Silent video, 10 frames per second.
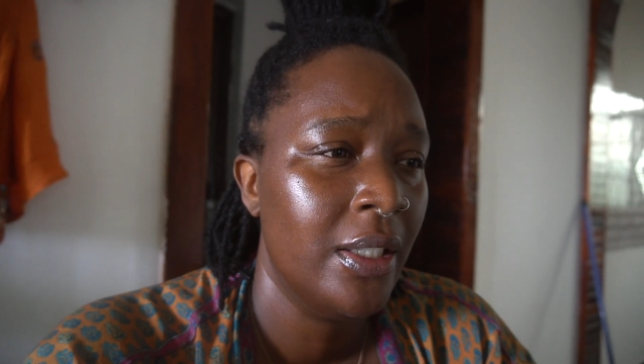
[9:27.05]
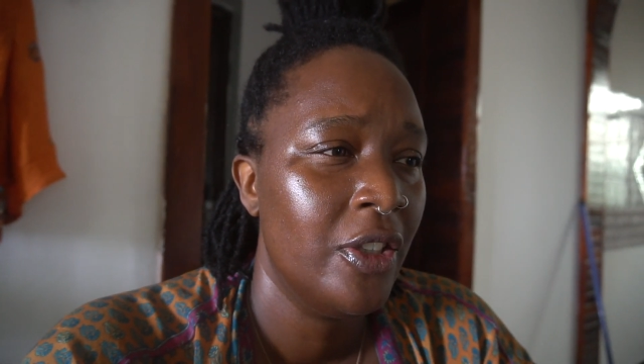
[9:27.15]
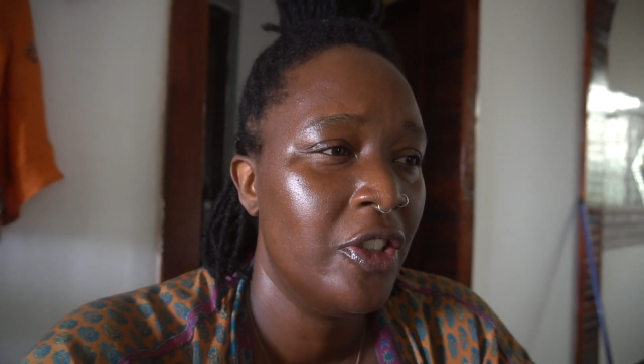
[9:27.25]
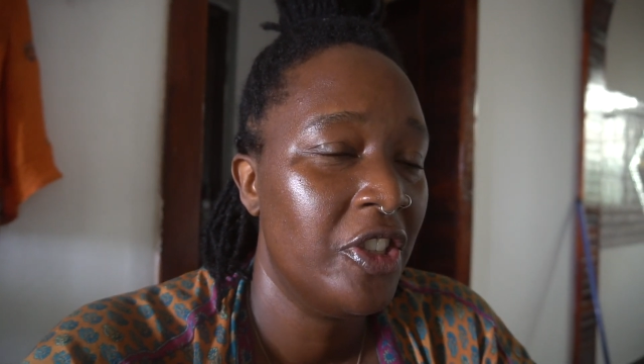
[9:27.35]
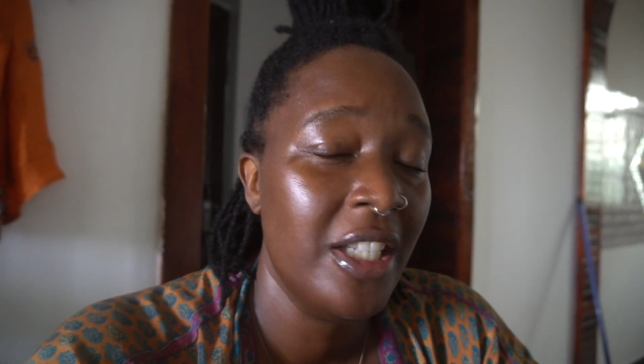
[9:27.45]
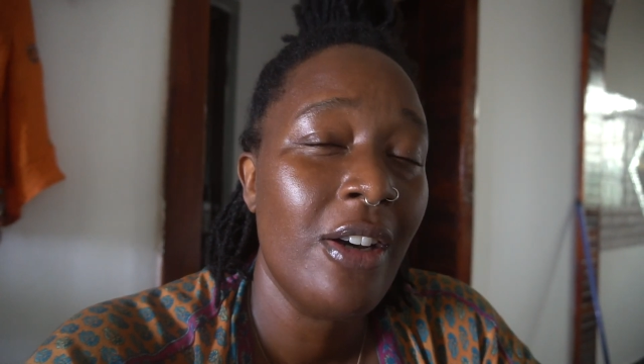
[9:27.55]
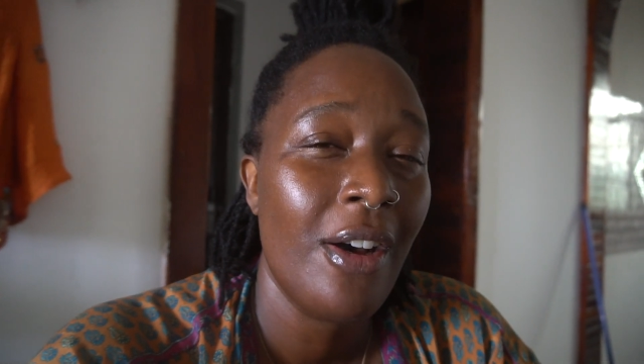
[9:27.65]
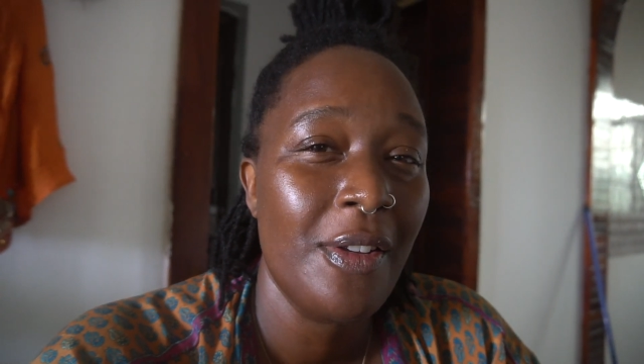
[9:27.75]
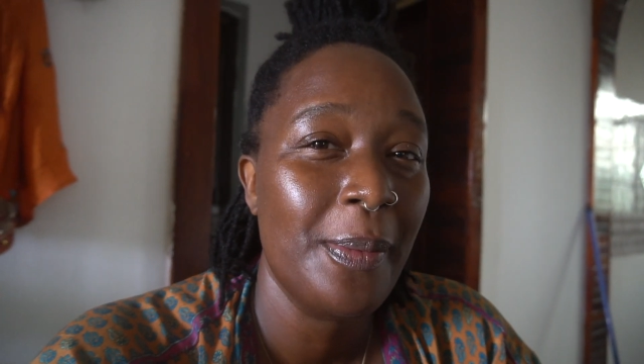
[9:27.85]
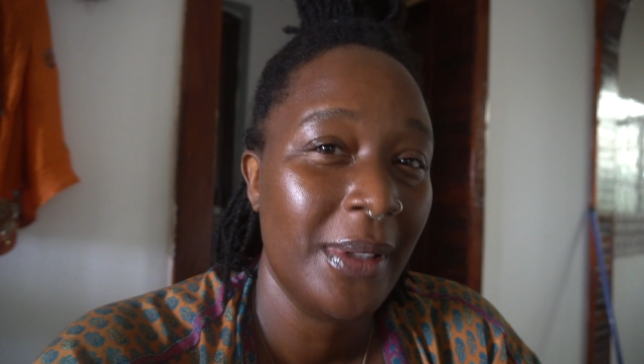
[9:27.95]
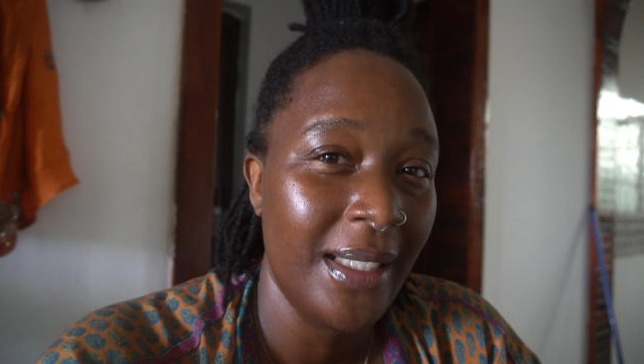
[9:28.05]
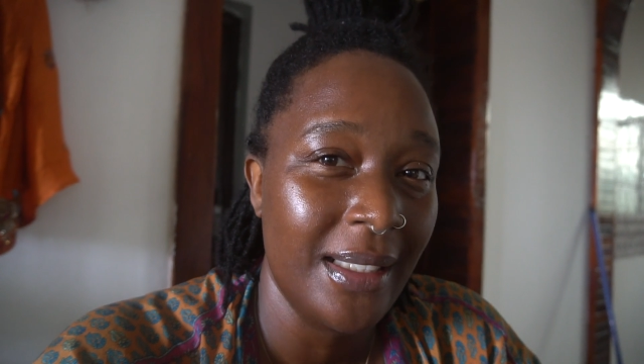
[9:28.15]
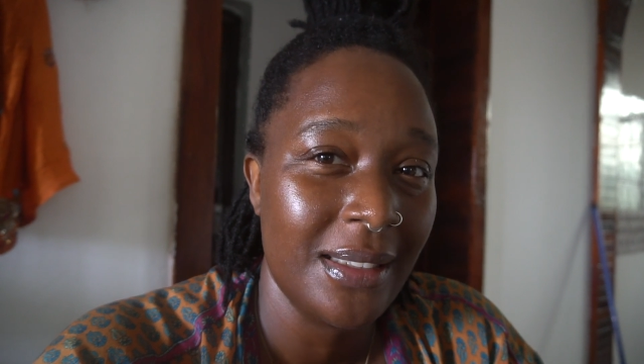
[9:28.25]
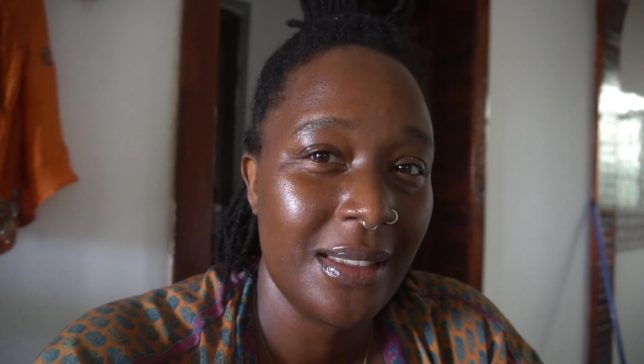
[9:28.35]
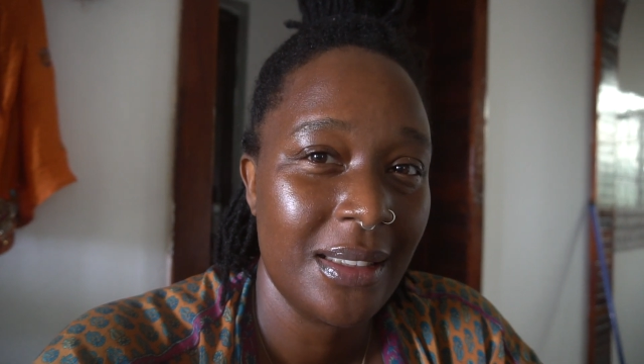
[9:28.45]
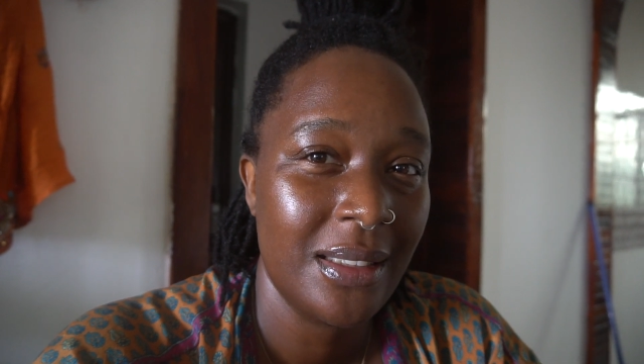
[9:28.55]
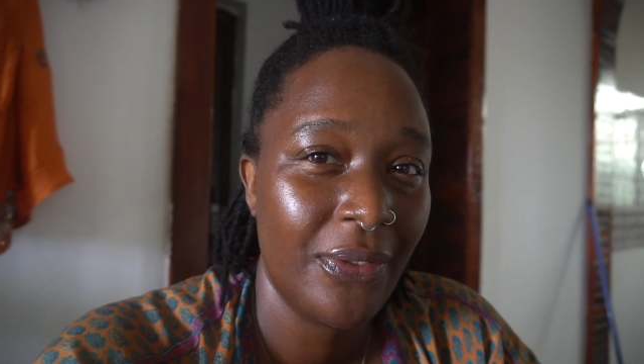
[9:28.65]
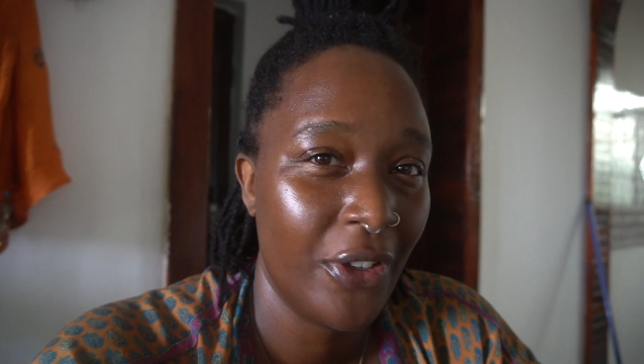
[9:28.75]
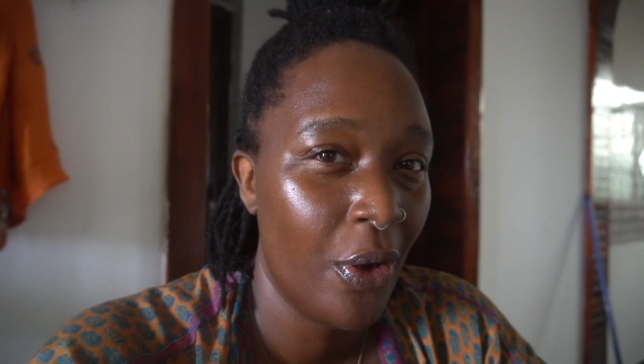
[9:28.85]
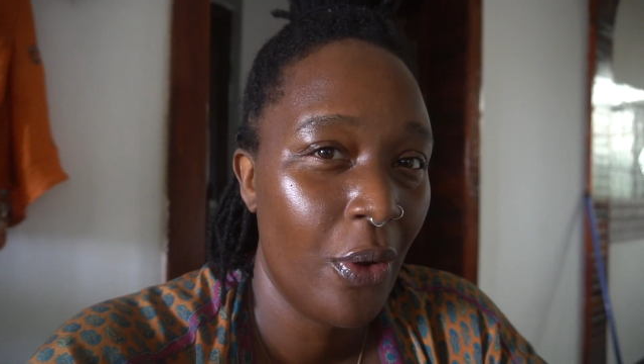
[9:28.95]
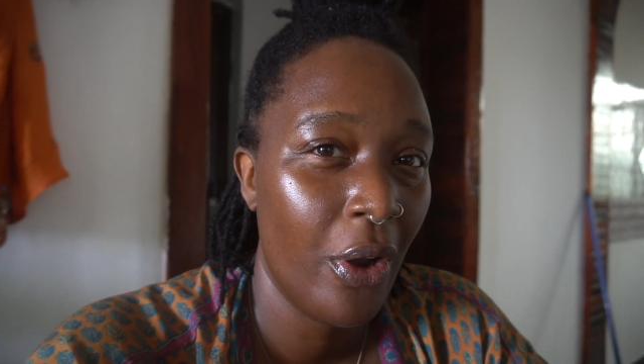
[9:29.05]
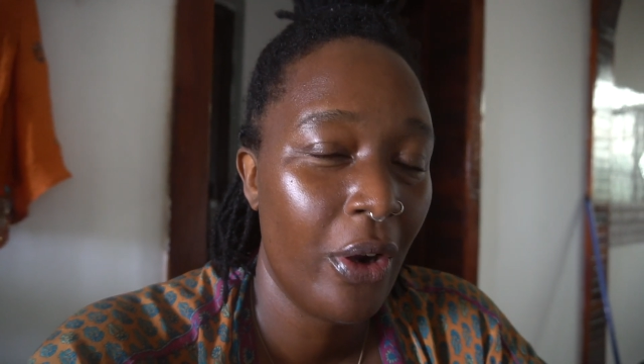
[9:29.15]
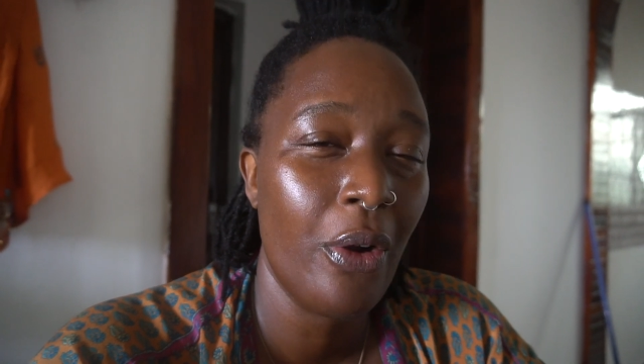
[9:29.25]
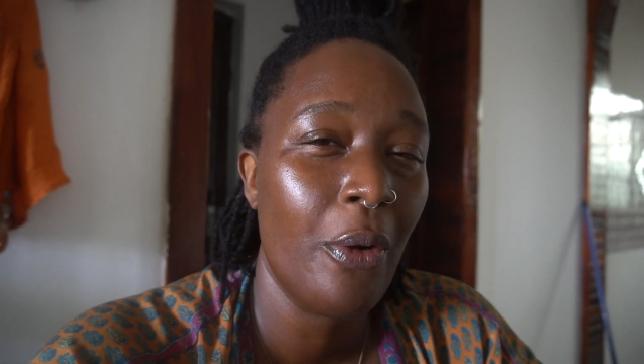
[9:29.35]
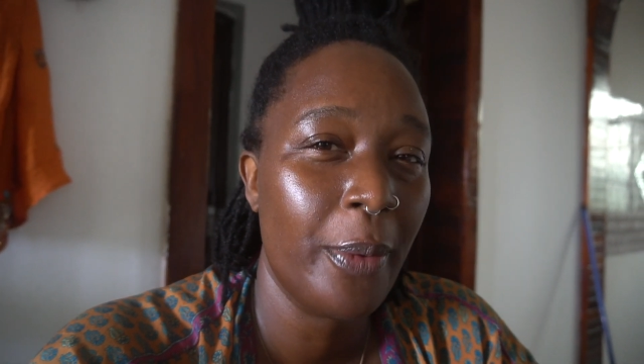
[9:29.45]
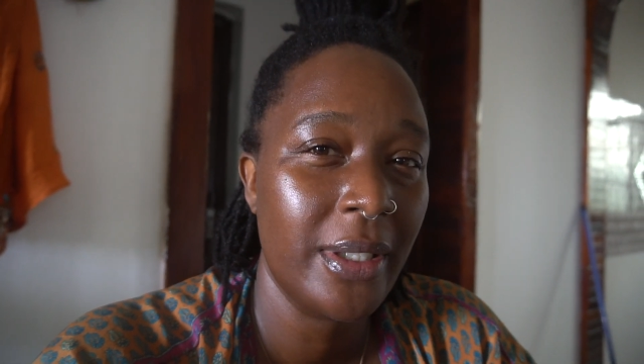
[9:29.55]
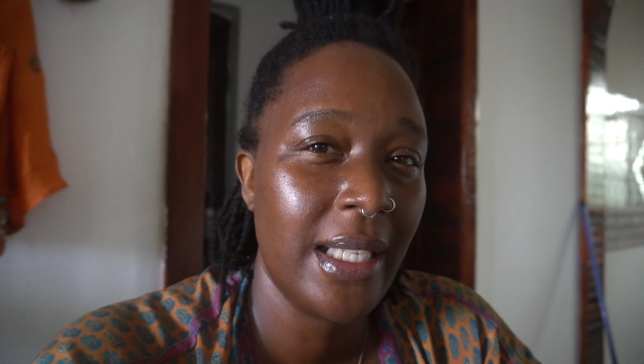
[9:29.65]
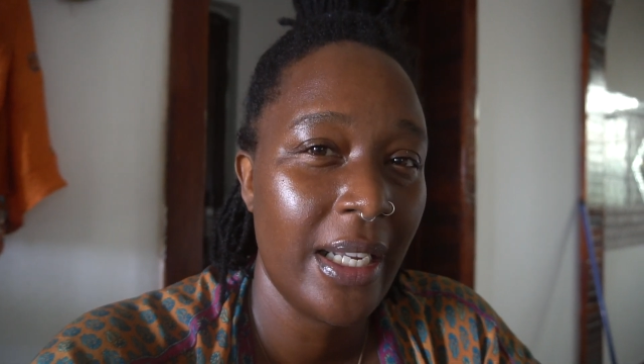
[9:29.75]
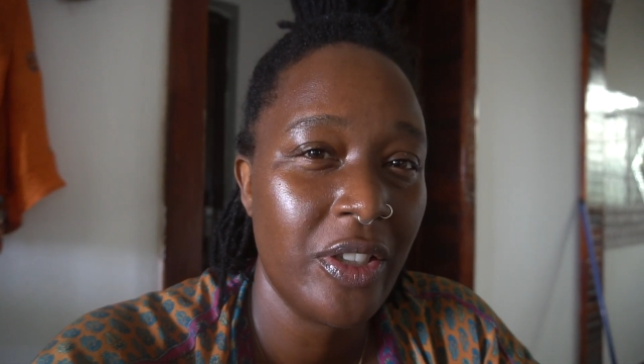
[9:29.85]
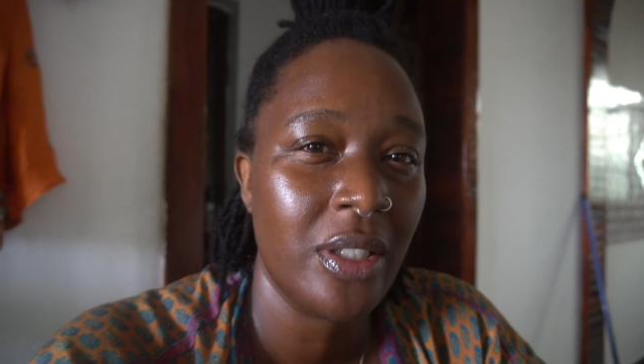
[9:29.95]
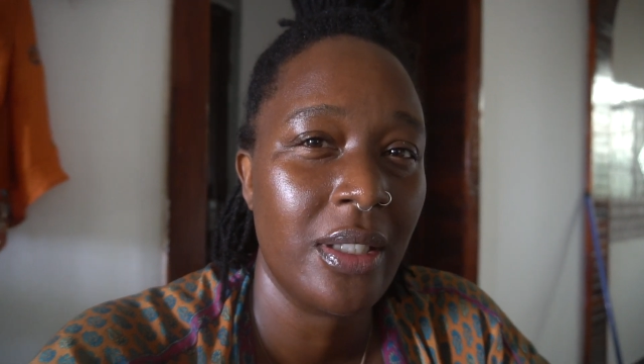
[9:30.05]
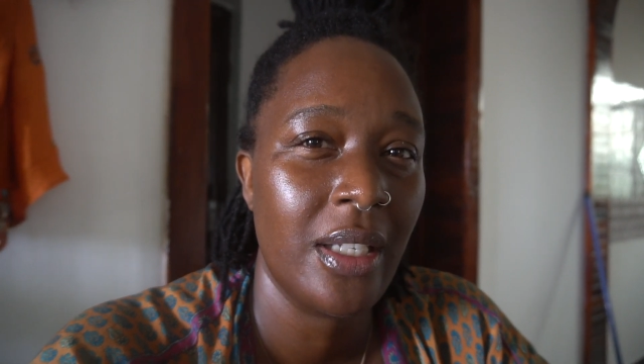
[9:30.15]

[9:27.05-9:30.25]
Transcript: she called the police for her own protection,